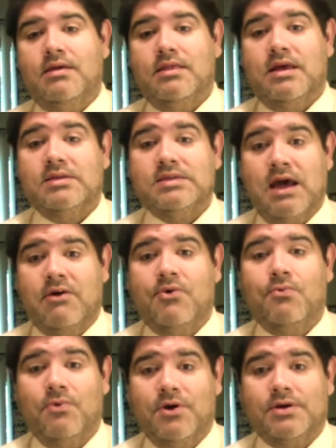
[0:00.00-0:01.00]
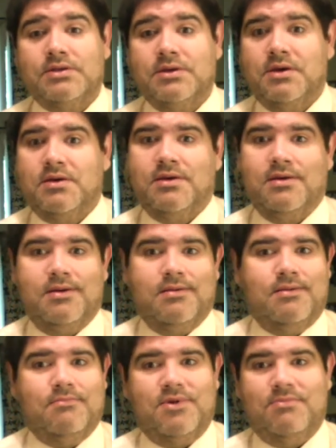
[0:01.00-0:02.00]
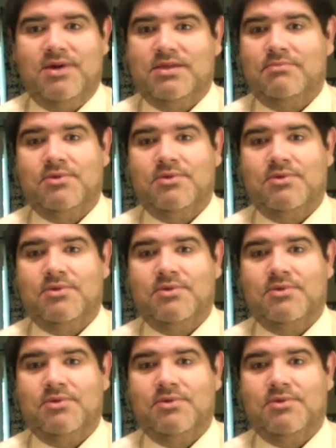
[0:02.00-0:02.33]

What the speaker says: That's how it worked. Bed Bath